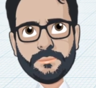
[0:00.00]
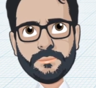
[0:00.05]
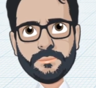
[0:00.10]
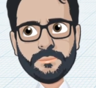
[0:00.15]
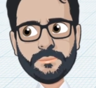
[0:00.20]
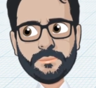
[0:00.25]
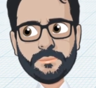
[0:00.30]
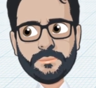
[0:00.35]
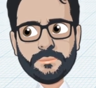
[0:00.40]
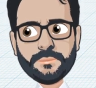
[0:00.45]

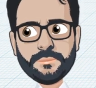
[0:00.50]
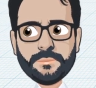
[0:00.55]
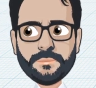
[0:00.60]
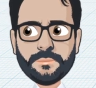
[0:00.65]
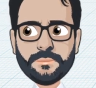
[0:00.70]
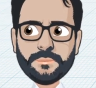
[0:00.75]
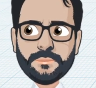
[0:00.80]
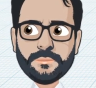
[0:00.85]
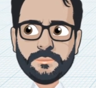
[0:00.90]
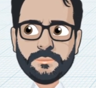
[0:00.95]

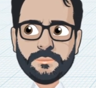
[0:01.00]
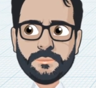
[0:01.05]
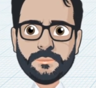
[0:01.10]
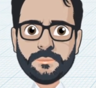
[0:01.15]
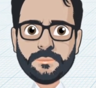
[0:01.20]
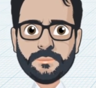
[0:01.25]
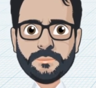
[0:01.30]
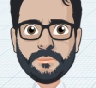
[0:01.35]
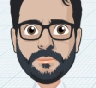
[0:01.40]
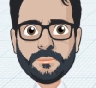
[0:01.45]

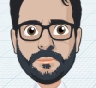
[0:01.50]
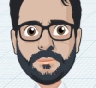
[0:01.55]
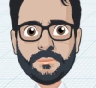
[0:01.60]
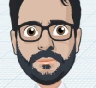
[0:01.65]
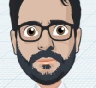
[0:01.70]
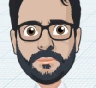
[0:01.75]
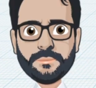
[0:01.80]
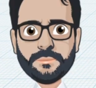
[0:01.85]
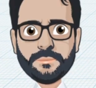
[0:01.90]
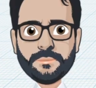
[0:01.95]

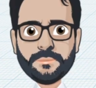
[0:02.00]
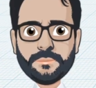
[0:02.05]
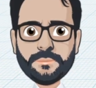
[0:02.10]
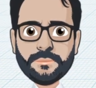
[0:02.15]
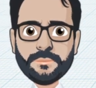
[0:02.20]
Nobody speaks.